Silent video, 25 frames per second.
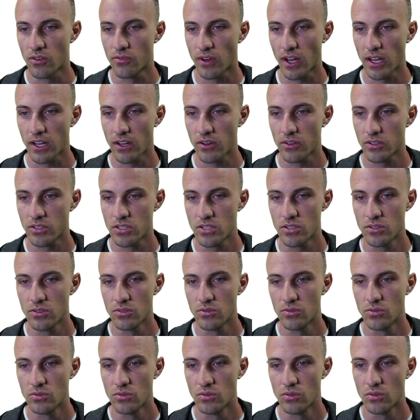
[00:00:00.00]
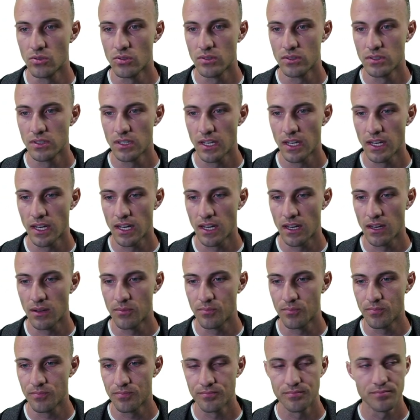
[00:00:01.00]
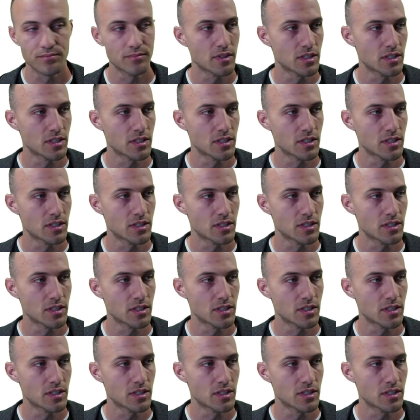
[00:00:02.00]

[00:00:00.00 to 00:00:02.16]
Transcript: if I go to, um,